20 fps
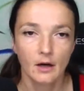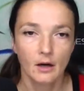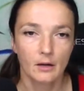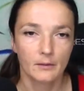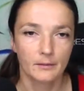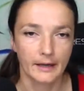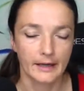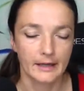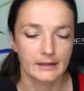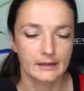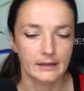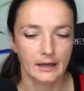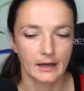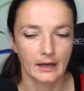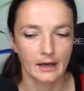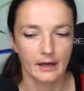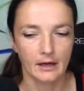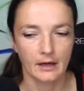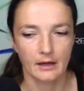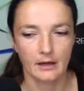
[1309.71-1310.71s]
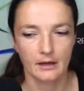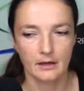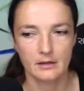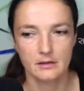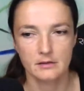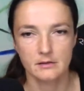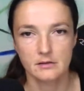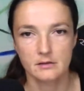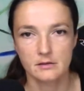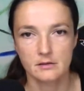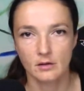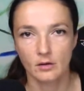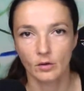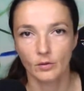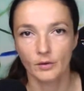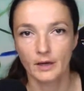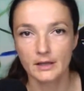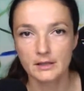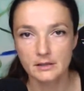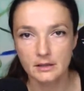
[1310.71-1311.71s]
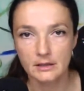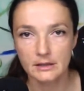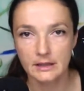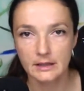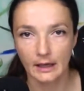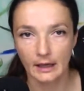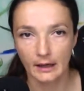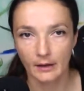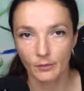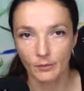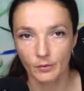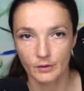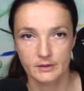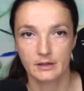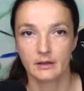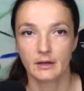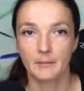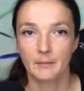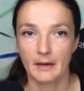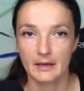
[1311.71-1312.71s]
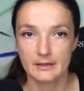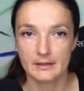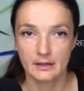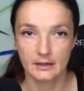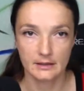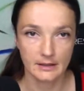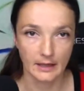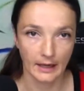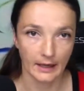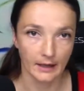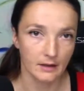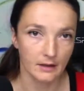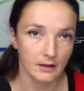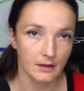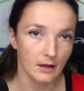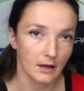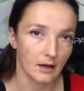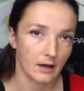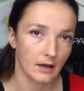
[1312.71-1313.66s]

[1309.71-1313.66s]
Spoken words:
Right. And so yesterday was an amazing day.